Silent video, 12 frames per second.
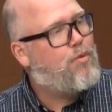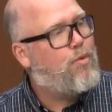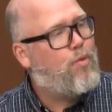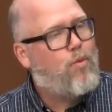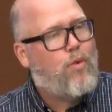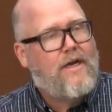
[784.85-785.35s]

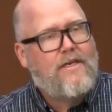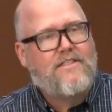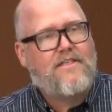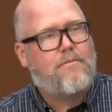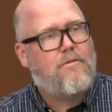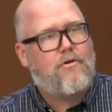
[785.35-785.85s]
what is
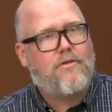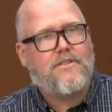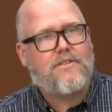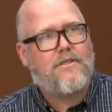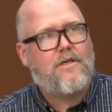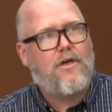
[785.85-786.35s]
the
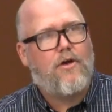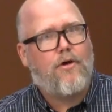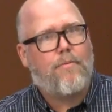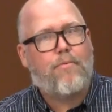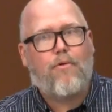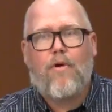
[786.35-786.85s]
most you
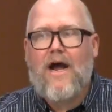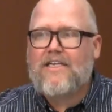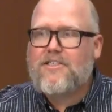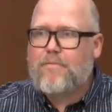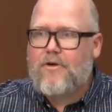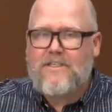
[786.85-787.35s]
know
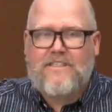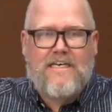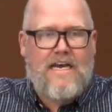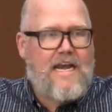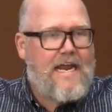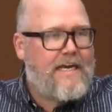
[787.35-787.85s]
prosperous
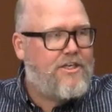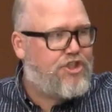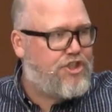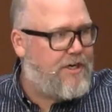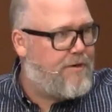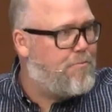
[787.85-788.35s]

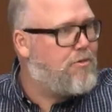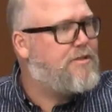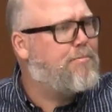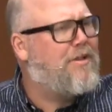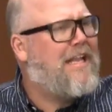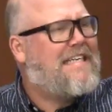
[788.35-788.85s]
nation,
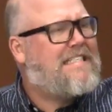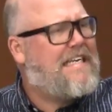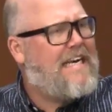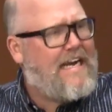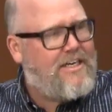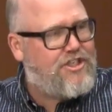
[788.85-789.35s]
most blessed
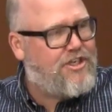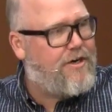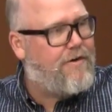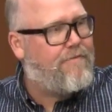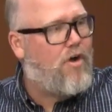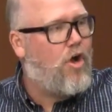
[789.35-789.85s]
nation
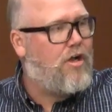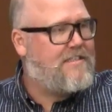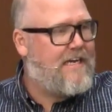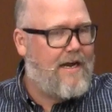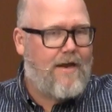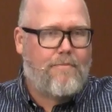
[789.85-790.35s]
of all
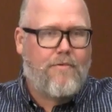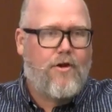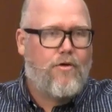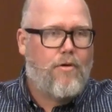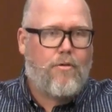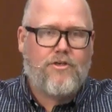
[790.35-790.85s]
time?
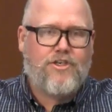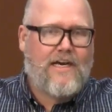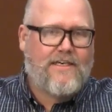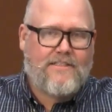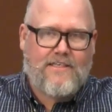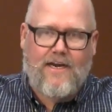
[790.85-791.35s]
What would you
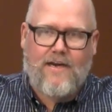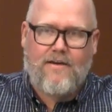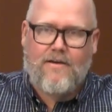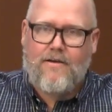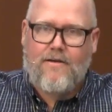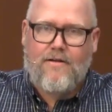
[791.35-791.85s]
guys say?
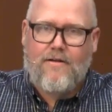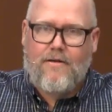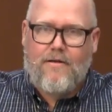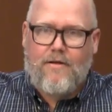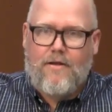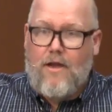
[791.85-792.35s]

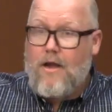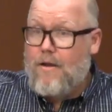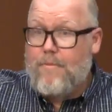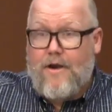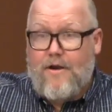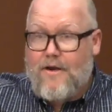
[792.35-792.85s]

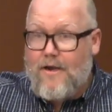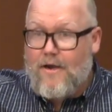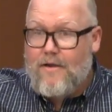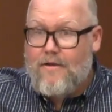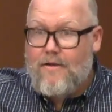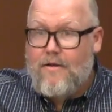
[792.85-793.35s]
America.
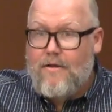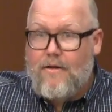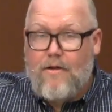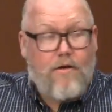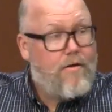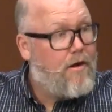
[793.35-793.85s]

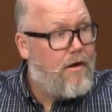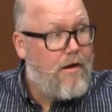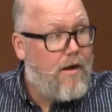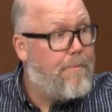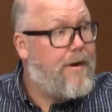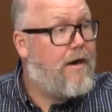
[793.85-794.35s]

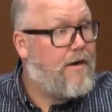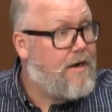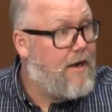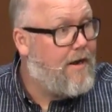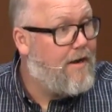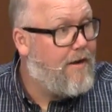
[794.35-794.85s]

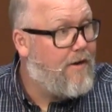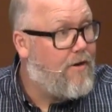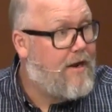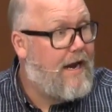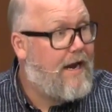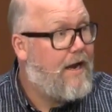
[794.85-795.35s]
America.
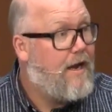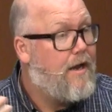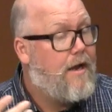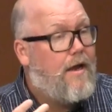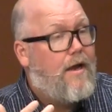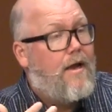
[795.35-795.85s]
Okay.
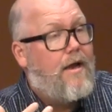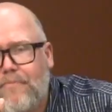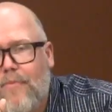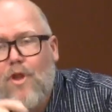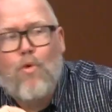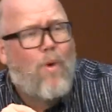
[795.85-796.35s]

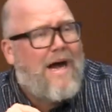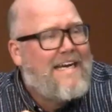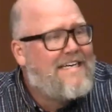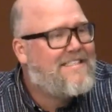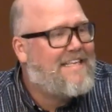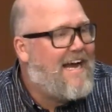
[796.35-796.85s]
Why
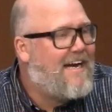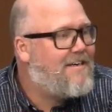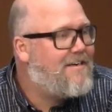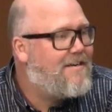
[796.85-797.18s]
is that?